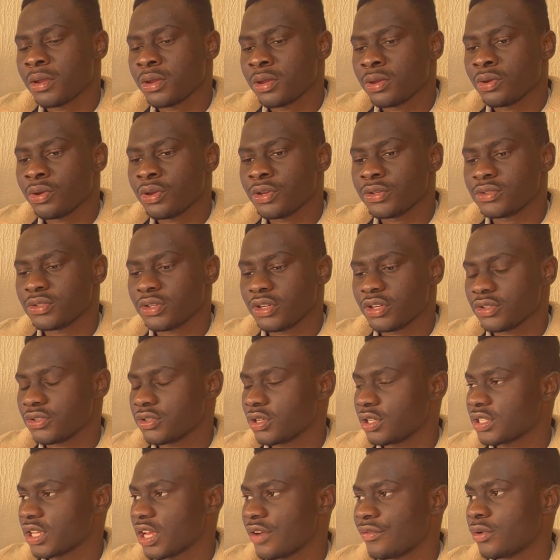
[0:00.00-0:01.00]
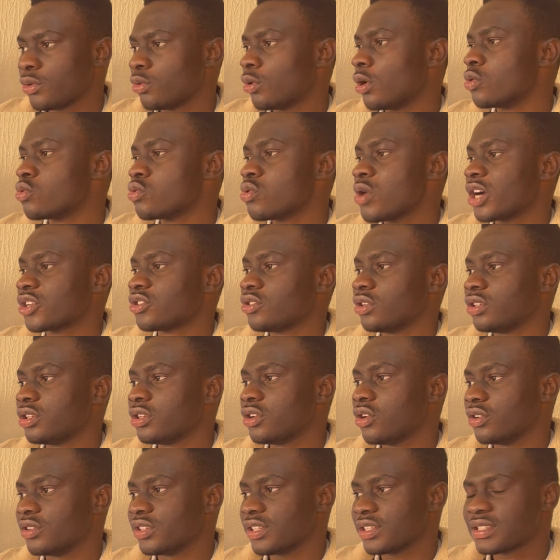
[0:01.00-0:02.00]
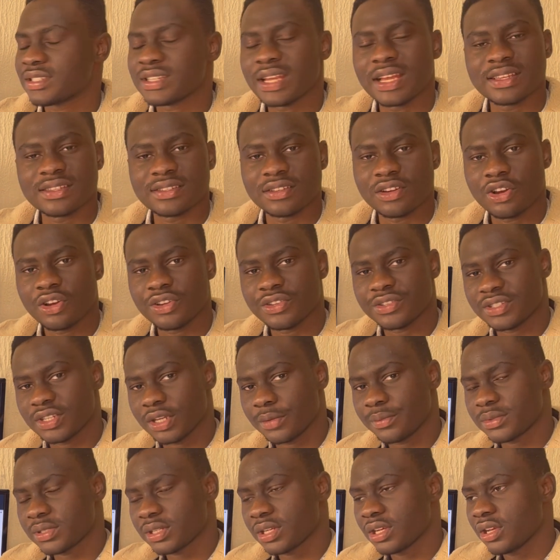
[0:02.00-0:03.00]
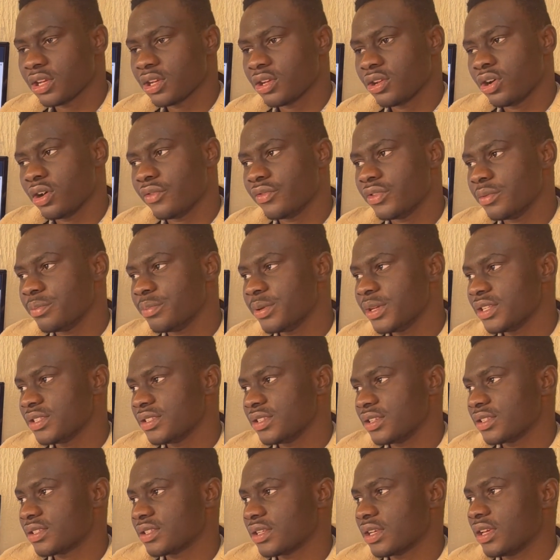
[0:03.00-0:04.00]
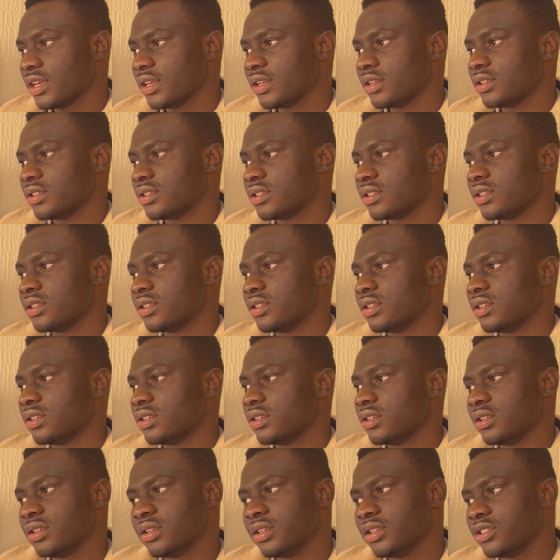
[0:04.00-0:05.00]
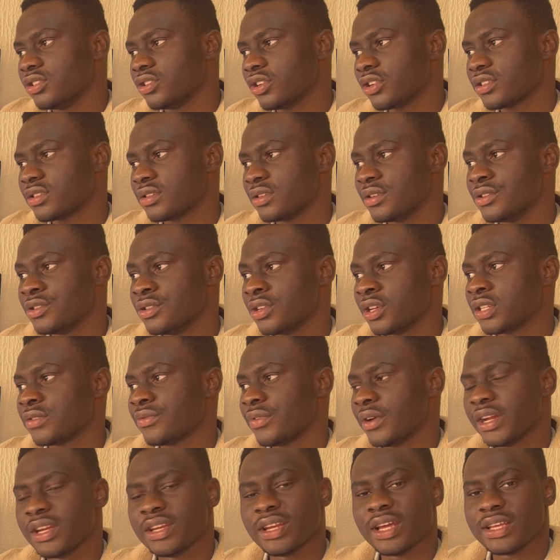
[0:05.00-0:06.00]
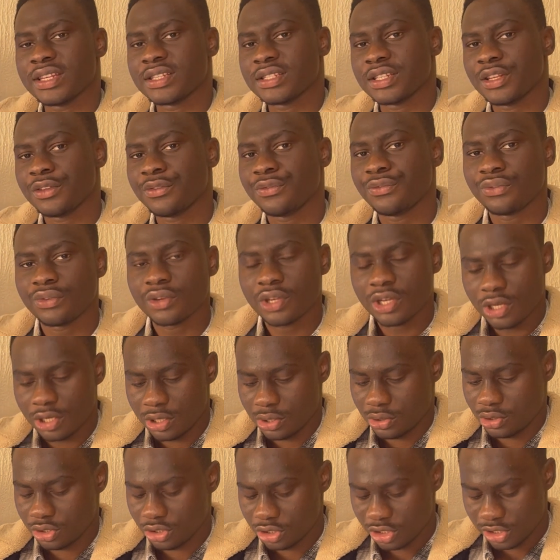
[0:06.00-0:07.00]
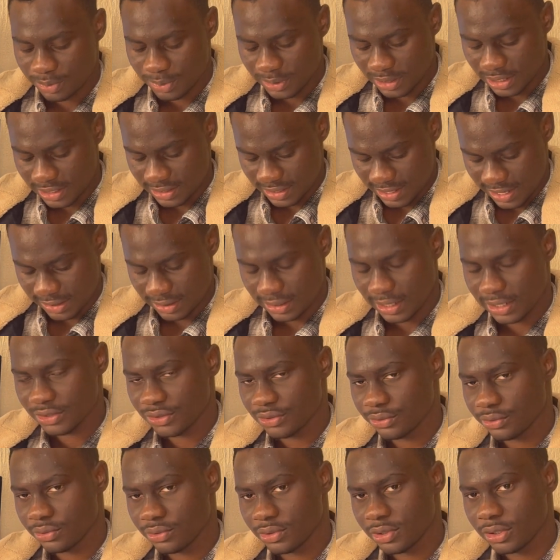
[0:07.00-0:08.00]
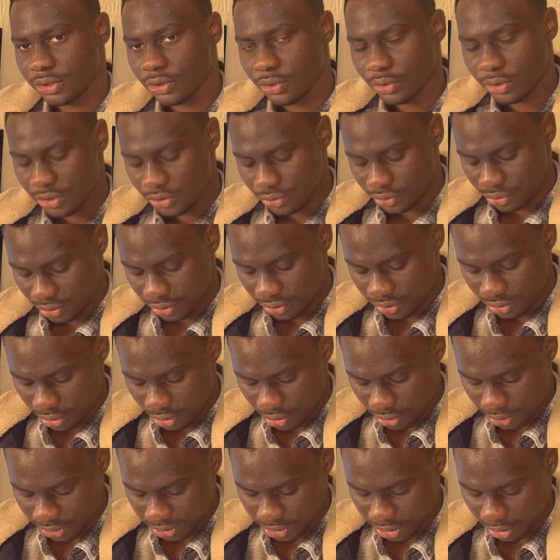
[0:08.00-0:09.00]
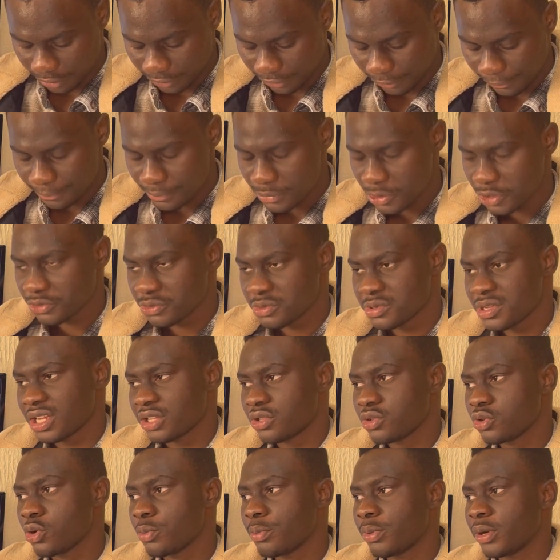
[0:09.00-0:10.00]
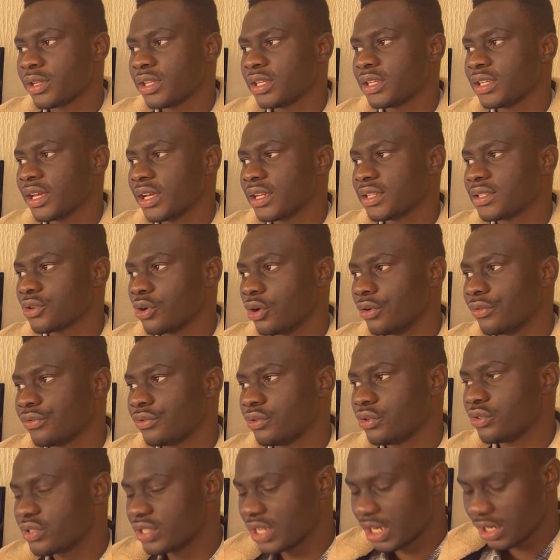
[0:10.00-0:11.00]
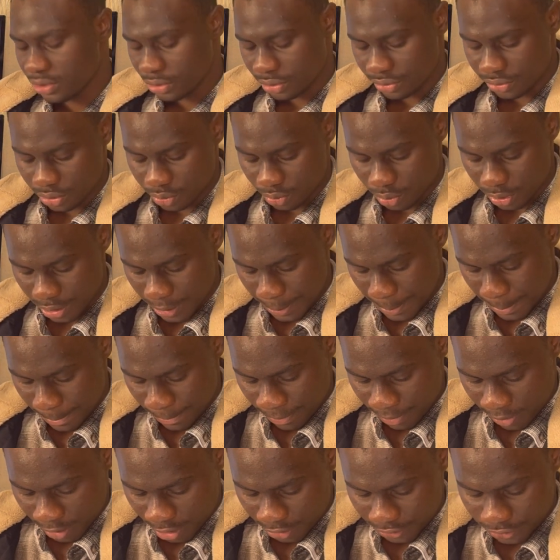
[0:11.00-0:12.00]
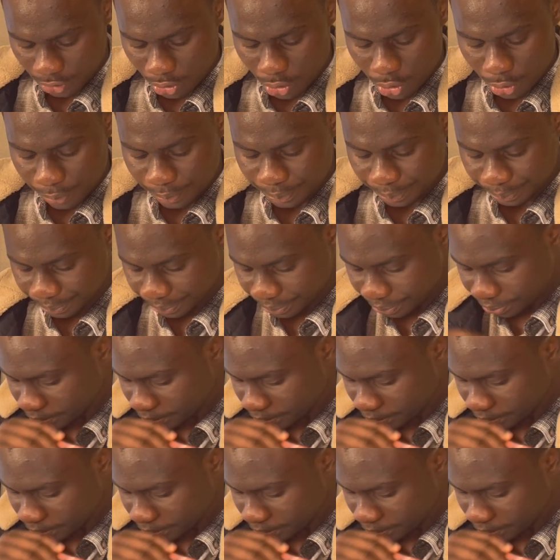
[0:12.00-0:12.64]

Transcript: it's not everyone who actually understands the concept of the basics, and it's just very nice if you just begin like that to introduce the whole stuff so that nobody gets confused along the way. So